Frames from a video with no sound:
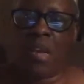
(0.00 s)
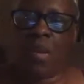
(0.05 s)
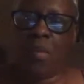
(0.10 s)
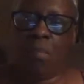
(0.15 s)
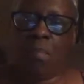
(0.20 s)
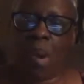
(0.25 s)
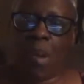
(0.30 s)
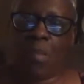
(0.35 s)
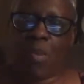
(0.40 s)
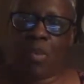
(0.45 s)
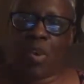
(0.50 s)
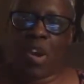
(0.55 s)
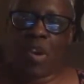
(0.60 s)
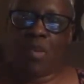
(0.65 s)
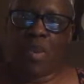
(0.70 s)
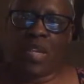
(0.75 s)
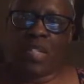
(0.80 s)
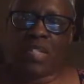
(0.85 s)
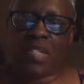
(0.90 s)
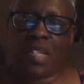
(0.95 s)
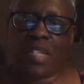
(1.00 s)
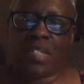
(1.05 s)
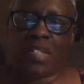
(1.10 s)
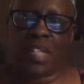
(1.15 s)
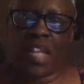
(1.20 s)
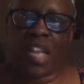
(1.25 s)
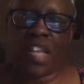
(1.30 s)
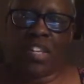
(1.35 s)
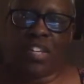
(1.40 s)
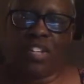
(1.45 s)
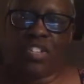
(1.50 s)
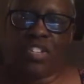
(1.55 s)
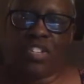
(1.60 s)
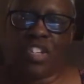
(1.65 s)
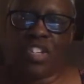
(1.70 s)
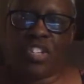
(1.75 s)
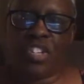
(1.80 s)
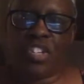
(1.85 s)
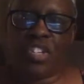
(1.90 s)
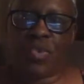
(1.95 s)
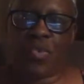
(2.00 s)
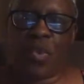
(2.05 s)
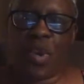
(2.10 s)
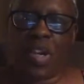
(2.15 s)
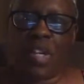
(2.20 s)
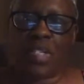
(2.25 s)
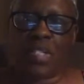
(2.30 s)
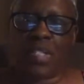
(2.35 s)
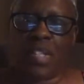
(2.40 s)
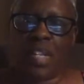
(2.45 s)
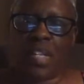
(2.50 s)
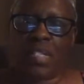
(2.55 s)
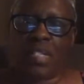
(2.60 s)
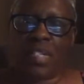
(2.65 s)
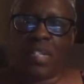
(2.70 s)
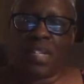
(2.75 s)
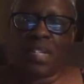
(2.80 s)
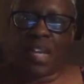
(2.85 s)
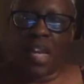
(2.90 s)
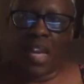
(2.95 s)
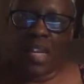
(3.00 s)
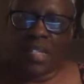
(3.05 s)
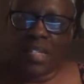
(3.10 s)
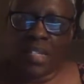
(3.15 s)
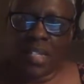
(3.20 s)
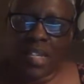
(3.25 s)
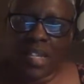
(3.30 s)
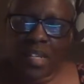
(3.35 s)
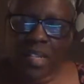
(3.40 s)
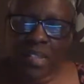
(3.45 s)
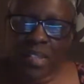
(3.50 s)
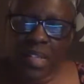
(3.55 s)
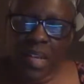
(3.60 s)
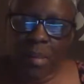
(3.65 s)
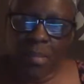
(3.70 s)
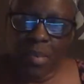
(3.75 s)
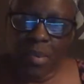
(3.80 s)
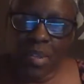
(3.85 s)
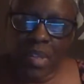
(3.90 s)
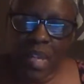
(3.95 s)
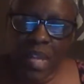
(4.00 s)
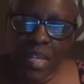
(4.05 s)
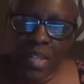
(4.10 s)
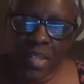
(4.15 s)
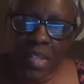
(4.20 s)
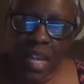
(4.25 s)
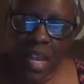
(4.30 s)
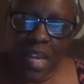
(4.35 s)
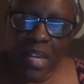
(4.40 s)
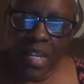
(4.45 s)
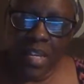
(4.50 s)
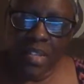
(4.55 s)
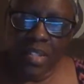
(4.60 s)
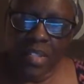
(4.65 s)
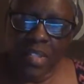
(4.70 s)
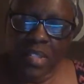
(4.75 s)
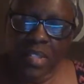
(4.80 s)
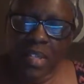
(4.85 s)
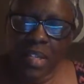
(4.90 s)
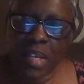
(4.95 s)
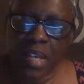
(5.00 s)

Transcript: Mama Ray Ray says, thank you to Gigi. Shawana says, good idea. Deborah sGladTidings.